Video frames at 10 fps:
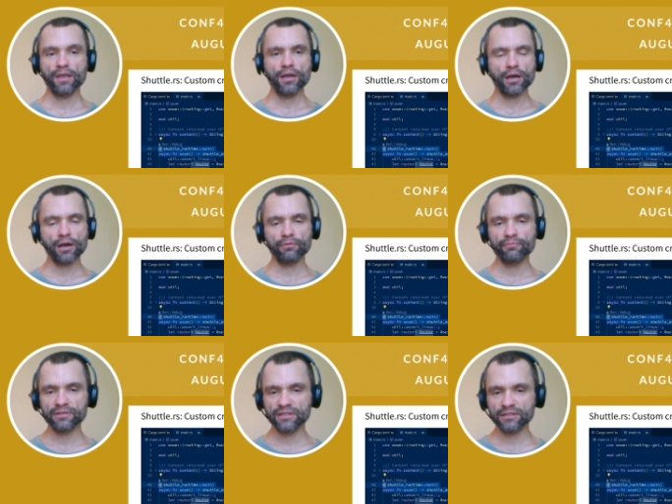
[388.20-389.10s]

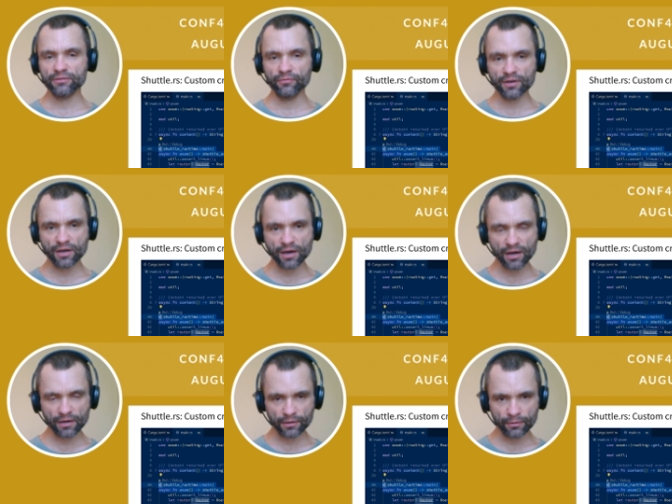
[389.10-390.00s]
However, since we
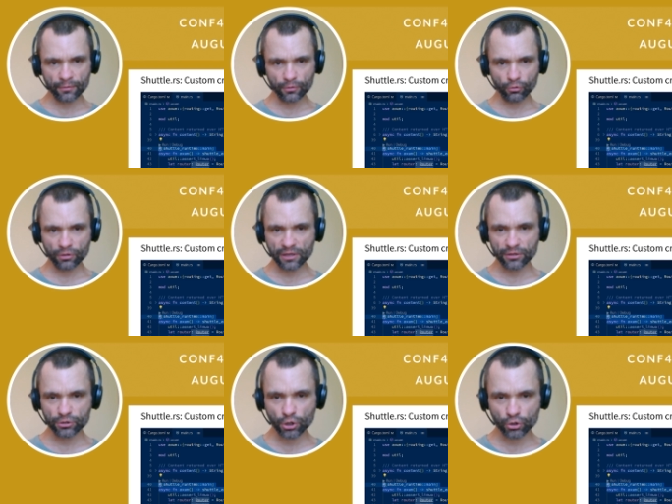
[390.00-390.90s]
are looking at
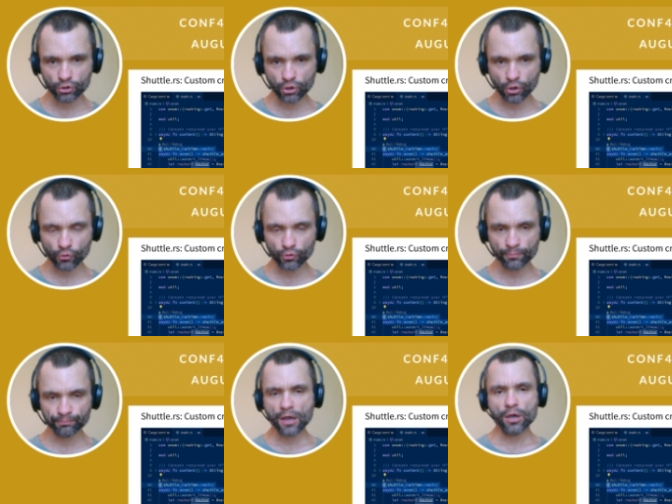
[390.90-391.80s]
the source code,
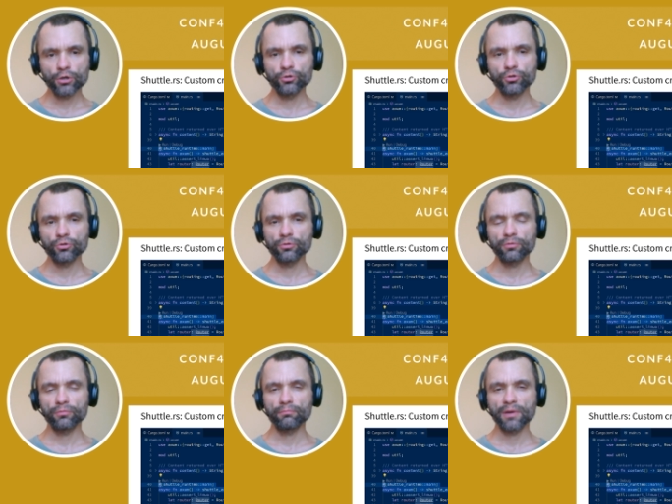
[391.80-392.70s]

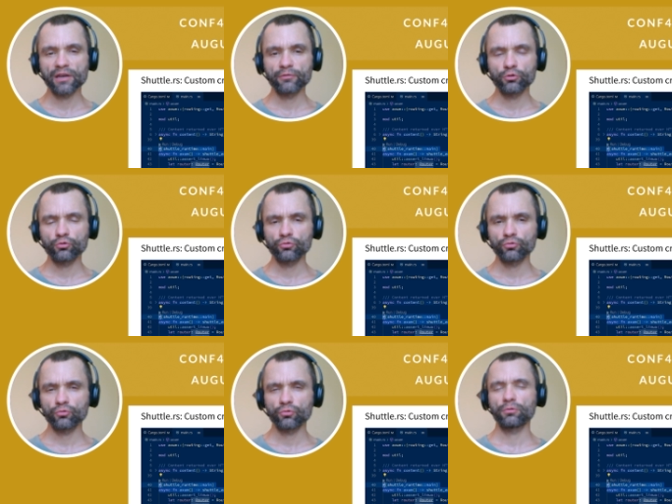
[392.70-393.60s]
you may want
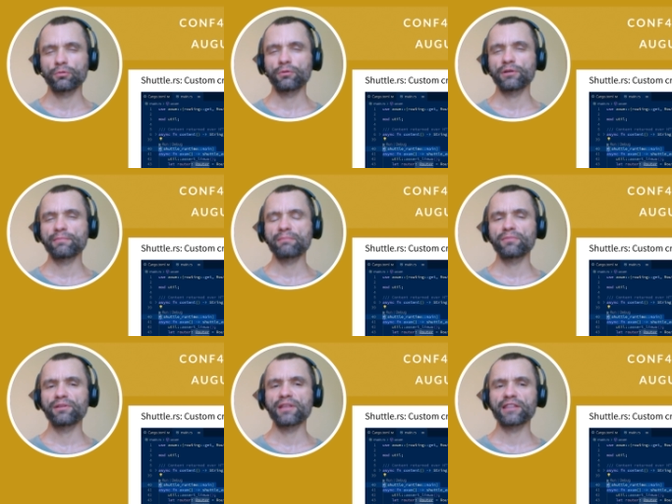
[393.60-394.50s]
to
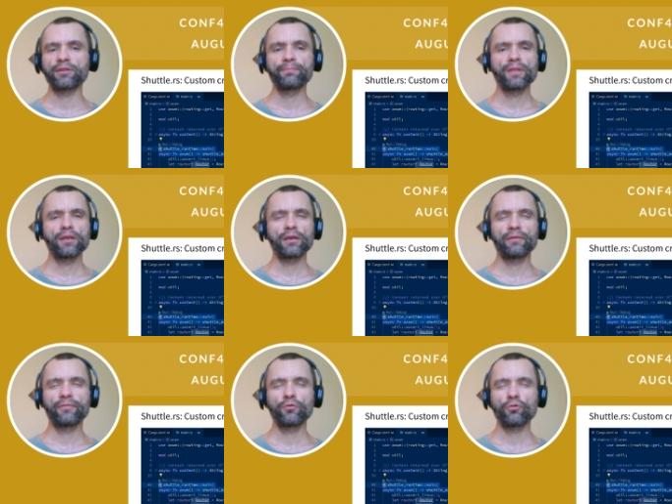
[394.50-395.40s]
remember that
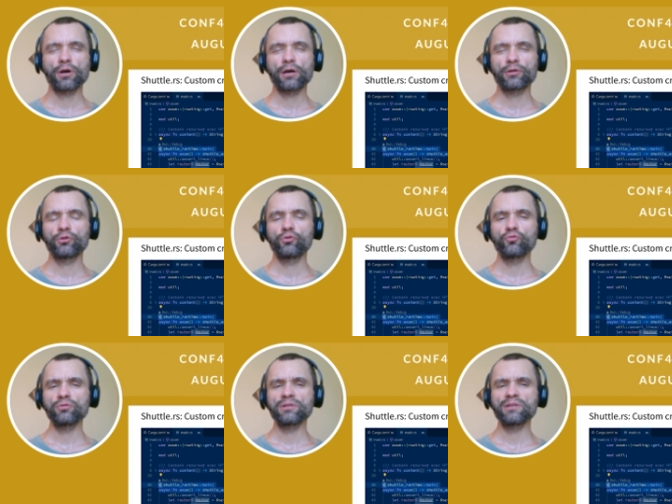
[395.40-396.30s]
if you are
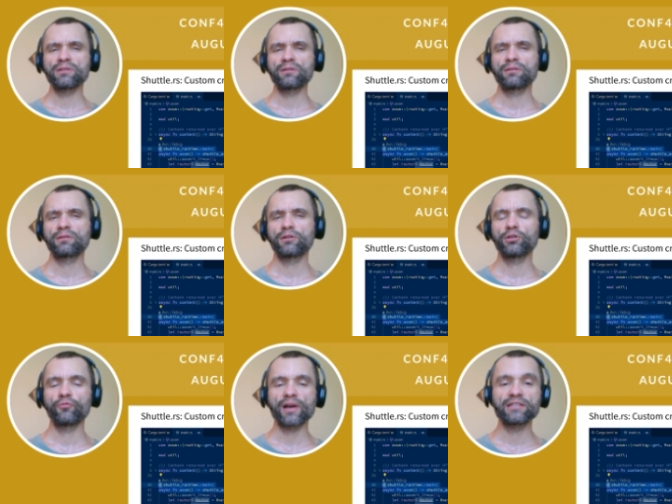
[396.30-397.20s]
using
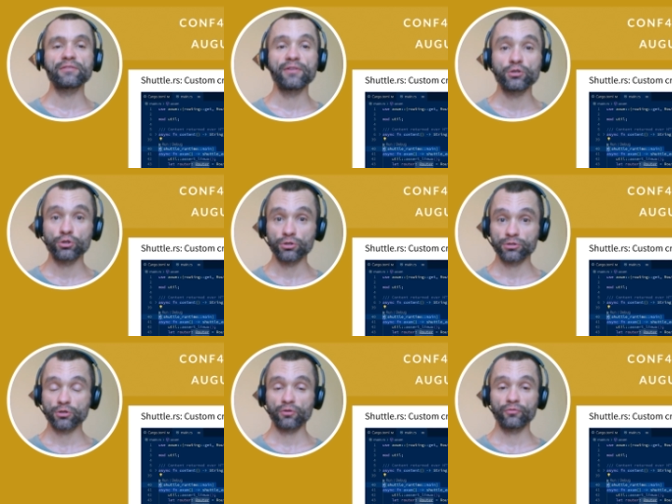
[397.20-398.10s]
advanced
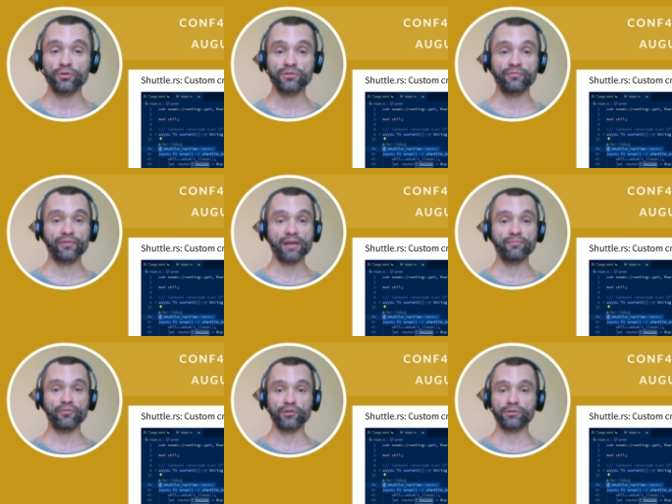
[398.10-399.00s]
features of those
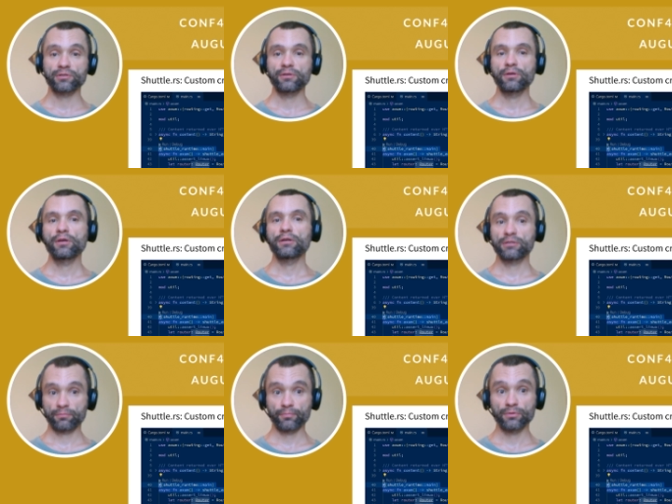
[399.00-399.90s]
frameworks
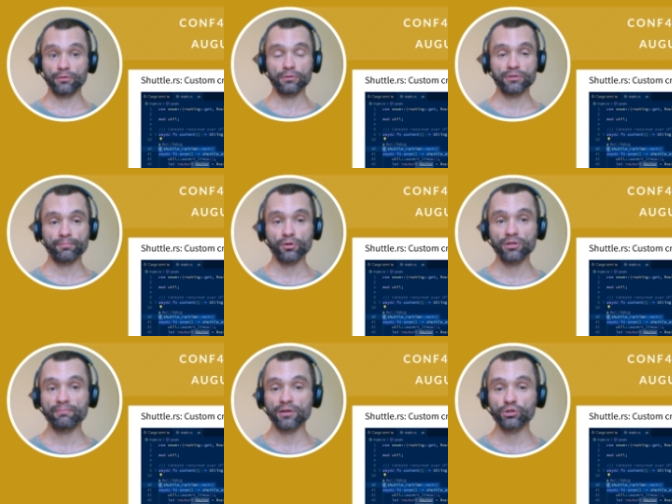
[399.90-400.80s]
su
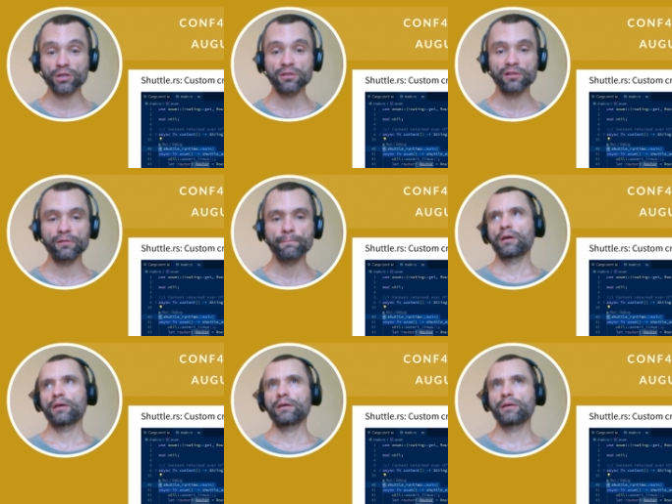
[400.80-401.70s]
supported by Shuttle,
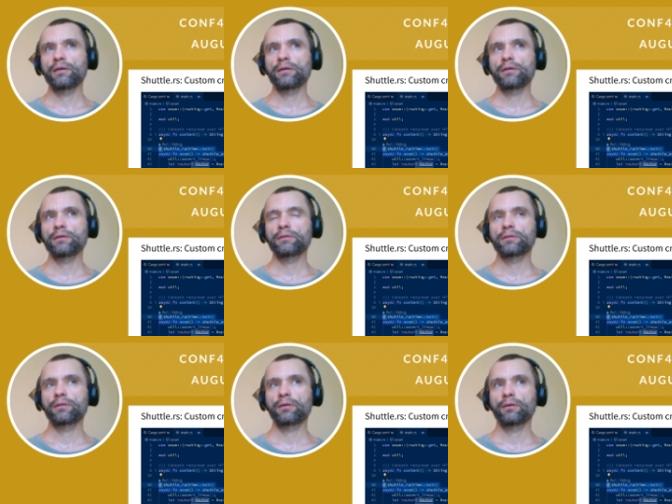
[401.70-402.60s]

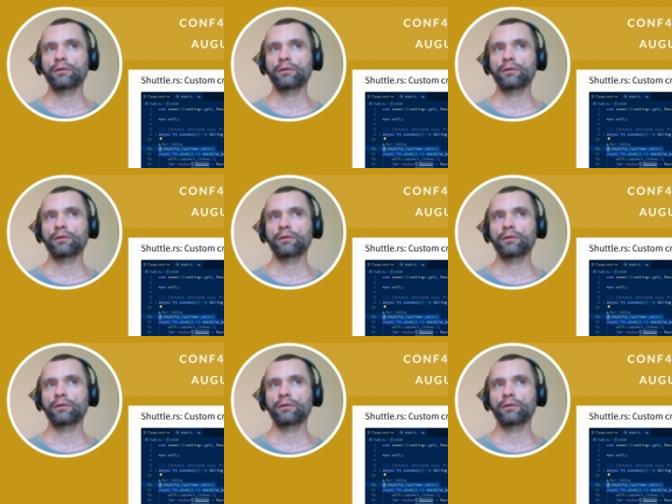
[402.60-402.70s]
it